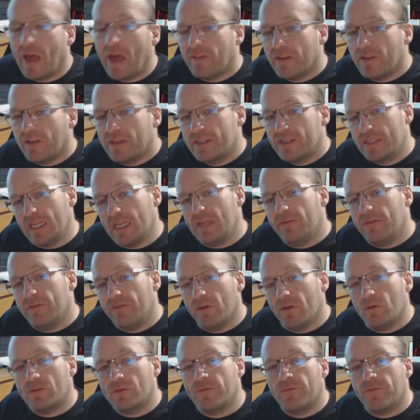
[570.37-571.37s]
and the
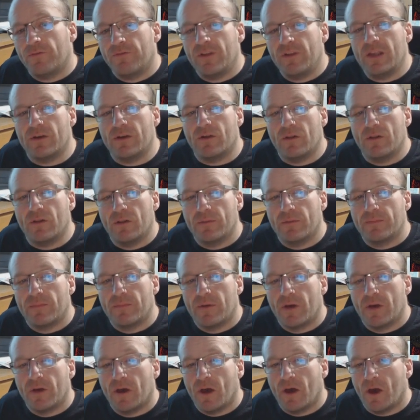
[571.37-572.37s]
default feel
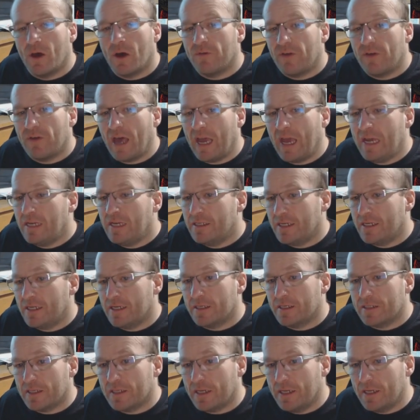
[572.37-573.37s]
of
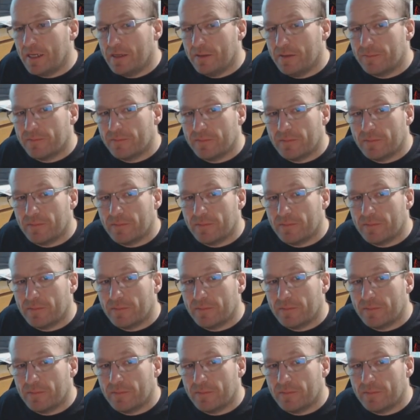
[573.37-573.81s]
AD&D